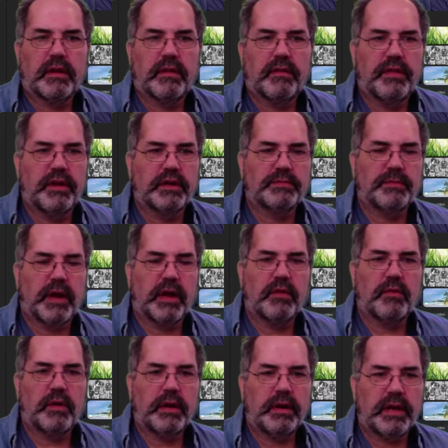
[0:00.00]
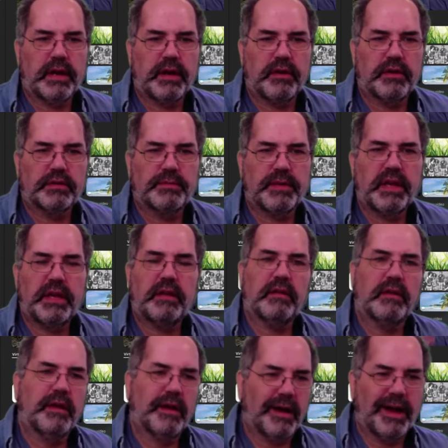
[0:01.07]
there's my other one, and here's me.
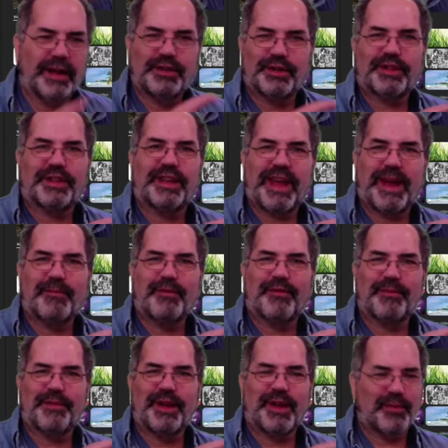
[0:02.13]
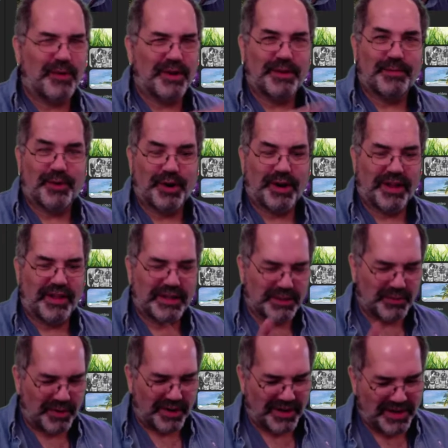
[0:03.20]
I took the camera from the other one to put it on
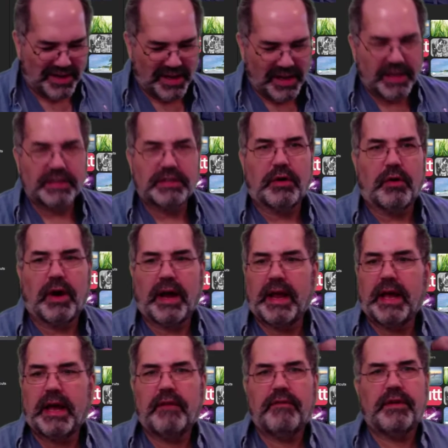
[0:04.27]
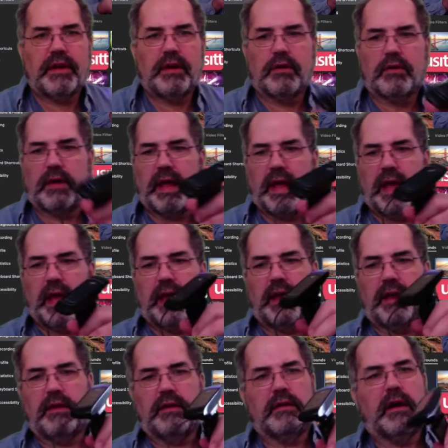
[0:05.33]
this one. So I have here
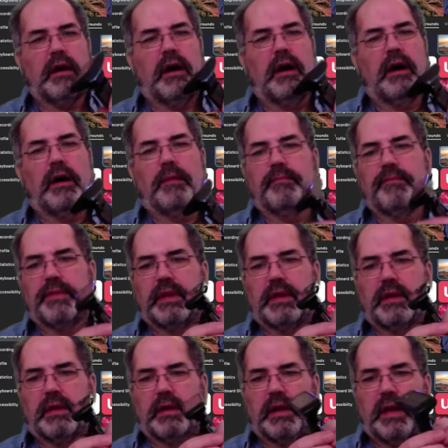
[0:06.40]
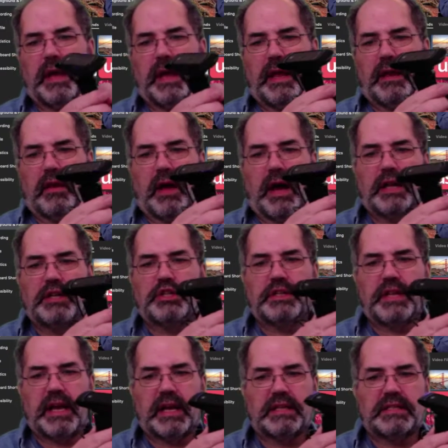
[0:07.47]
a
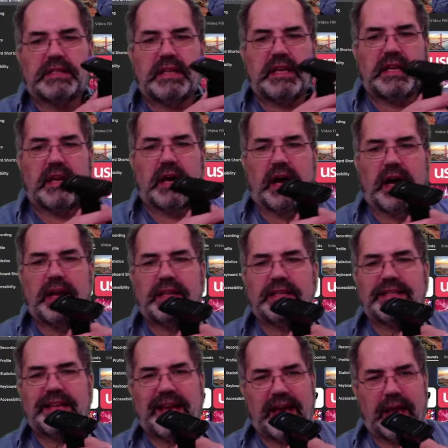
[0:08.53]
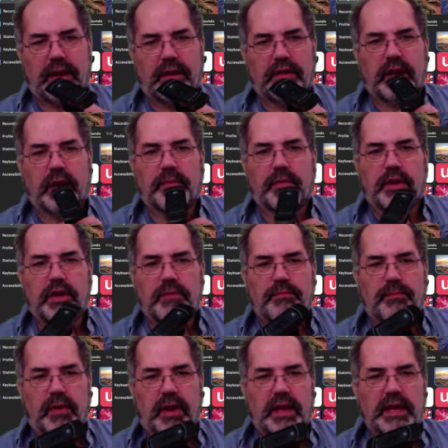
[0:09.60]
Logitech C910 that I'm going to
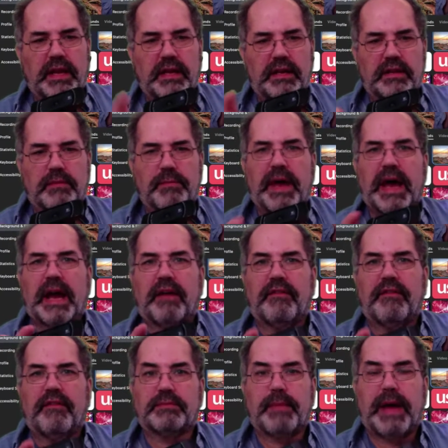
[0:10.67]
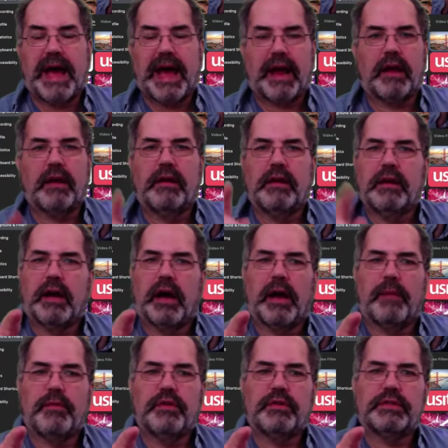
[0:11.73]
plug into the back of this Mac.
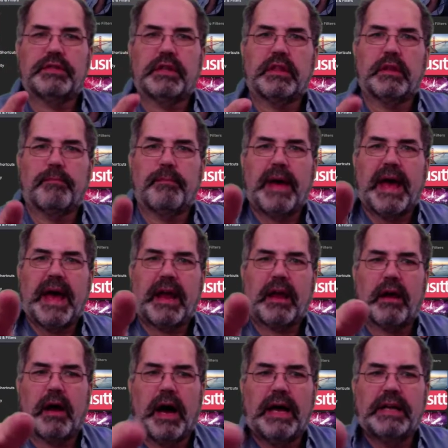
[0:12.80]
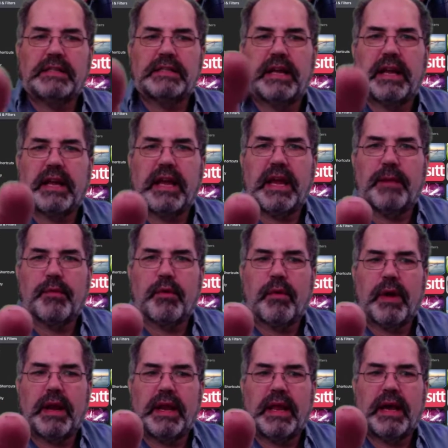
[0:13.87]
I'm using the Mac iSight camera
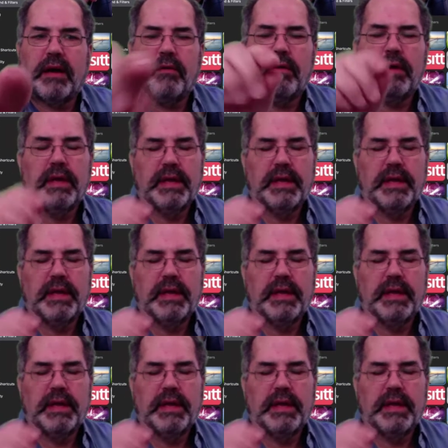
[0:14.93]
right now,